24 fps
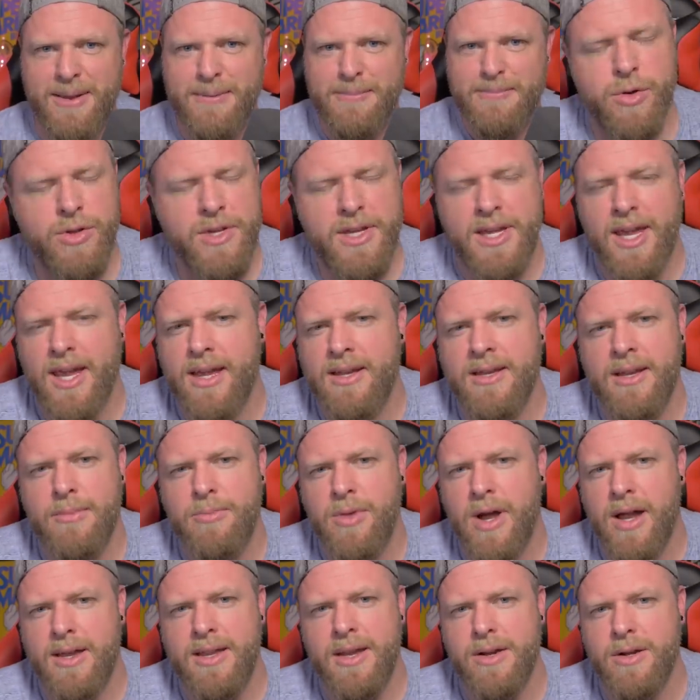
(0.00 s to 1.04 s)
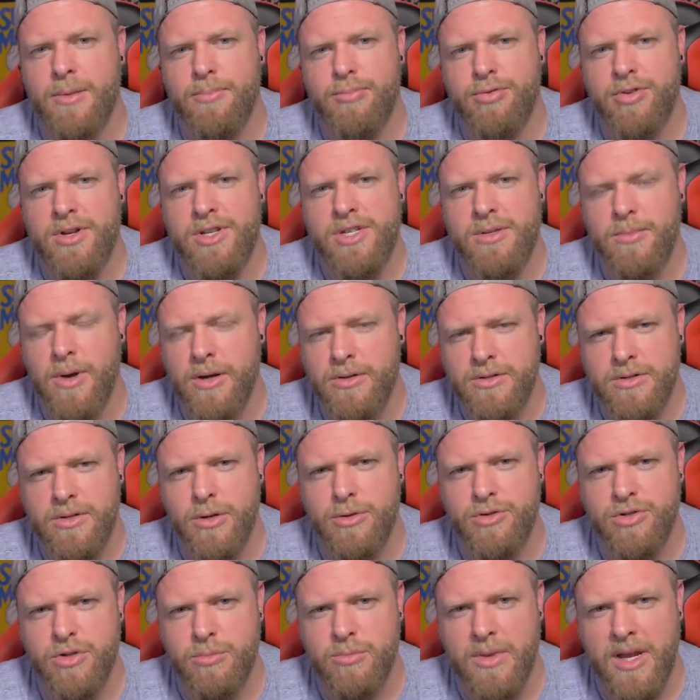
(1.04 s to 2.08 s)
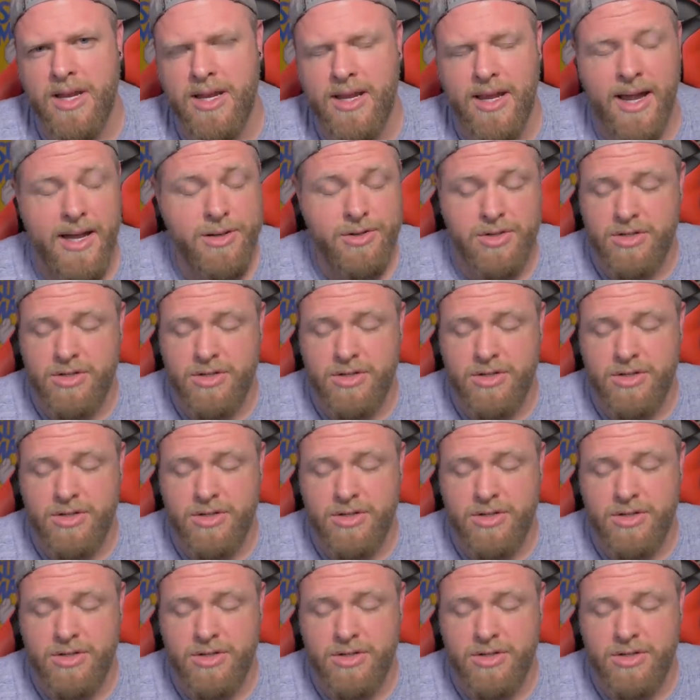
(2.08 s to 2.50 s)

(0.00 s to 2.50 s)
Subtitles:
I'm only kidding. I'm not here to preach about social media.